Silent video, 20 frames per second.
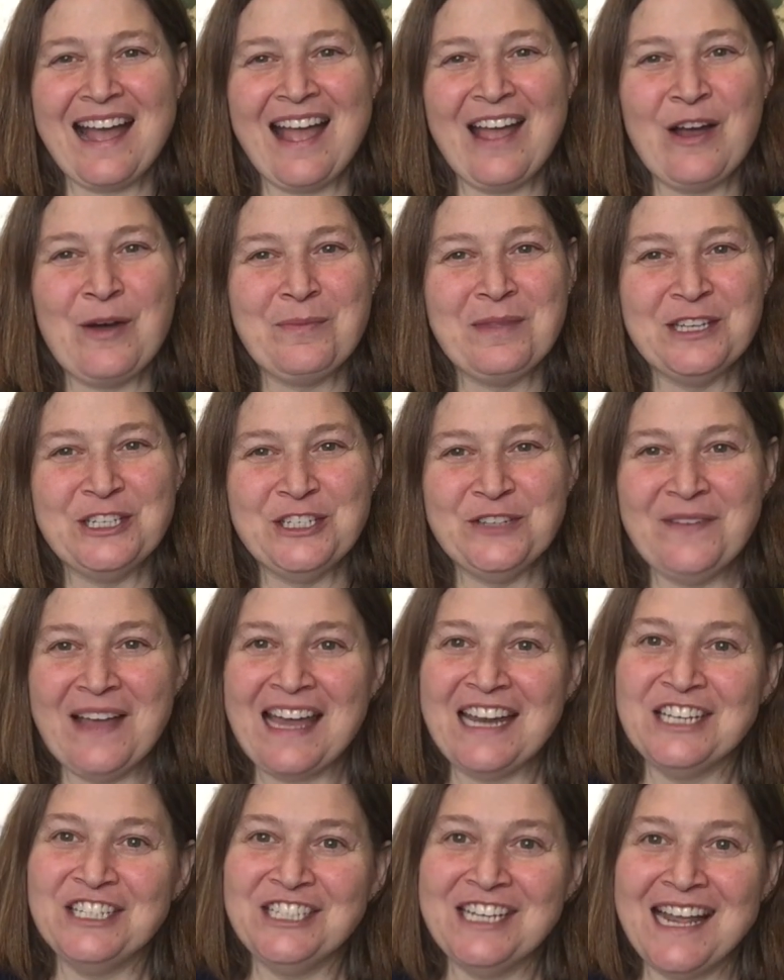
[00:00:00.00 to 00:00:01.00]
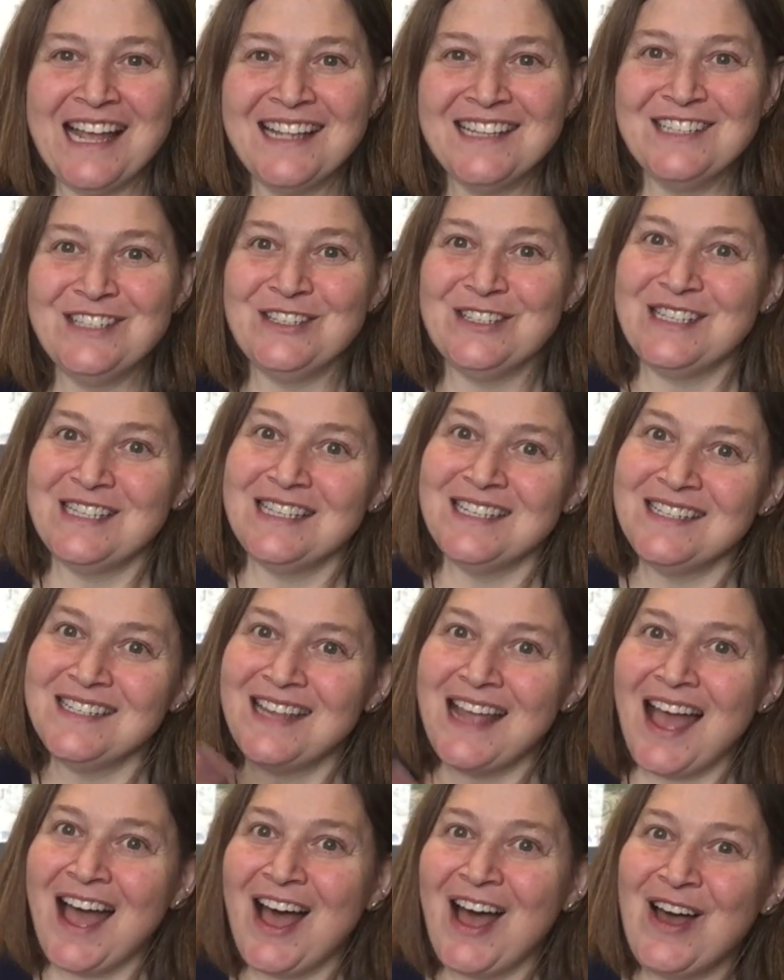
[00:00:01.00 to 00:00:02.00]
I hope that you've had a chance to sit
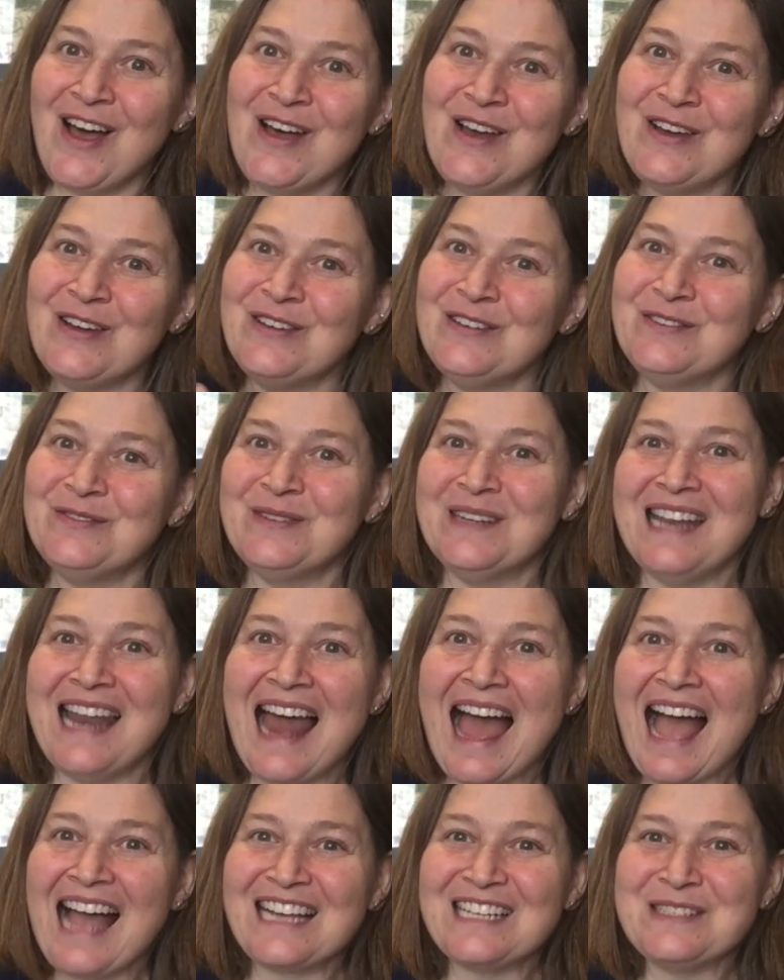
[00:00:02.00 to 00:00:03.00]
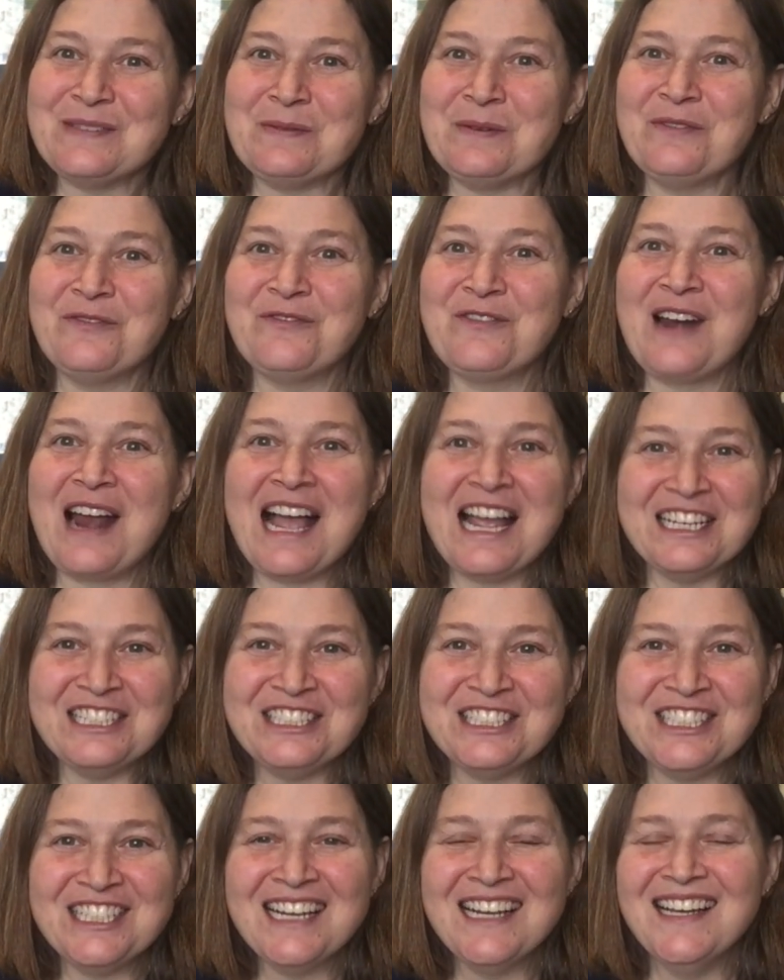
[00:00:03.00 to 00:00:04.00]
down, relax,
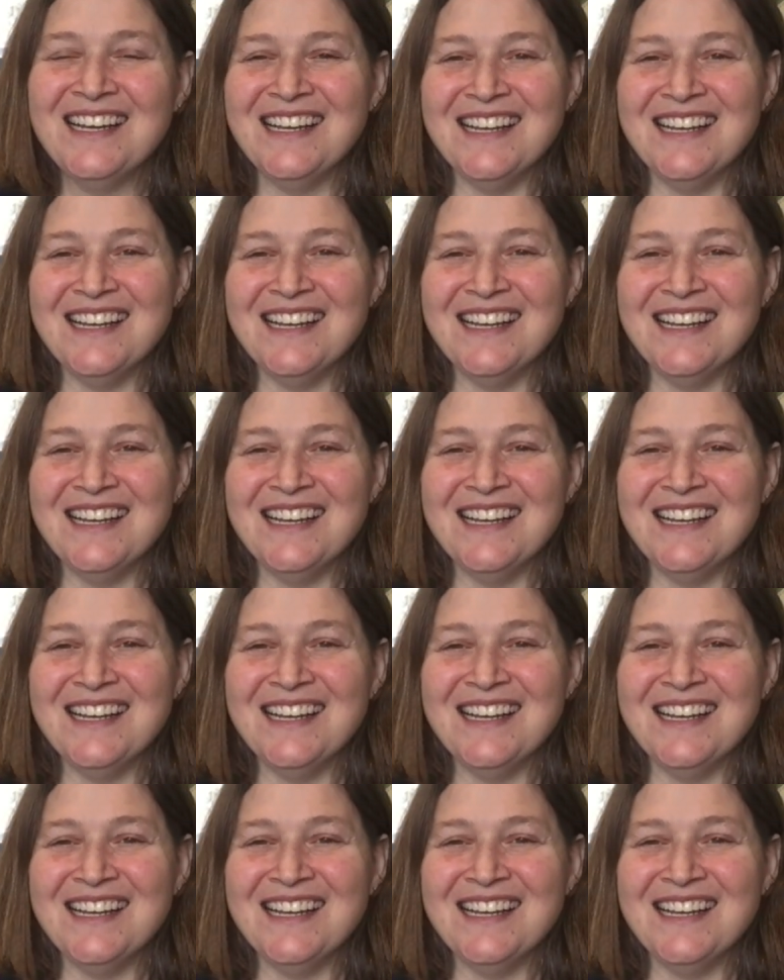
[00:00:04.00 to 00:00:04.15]
refresh,